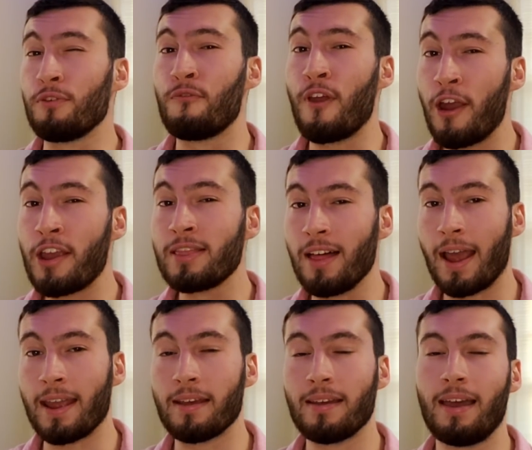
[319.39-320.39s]
very
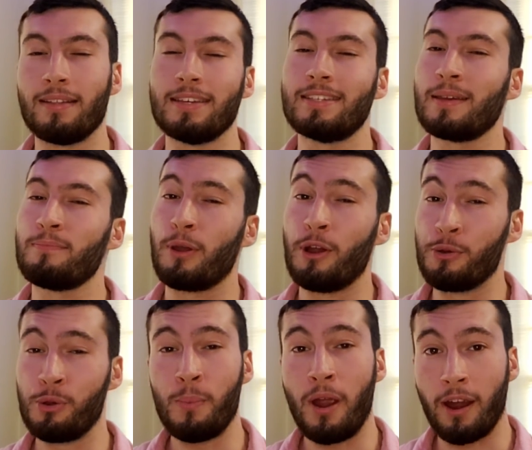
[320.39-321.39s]
light, at least compared to
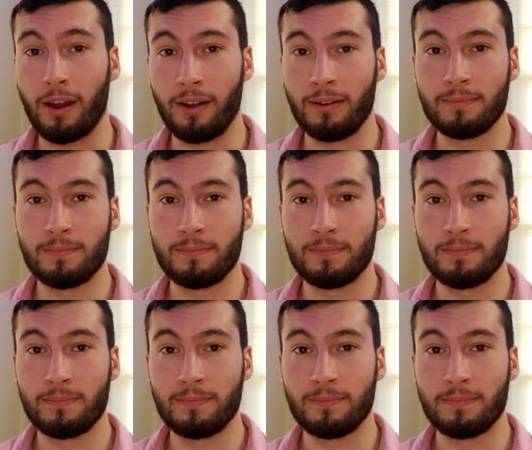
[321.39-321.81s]
in America,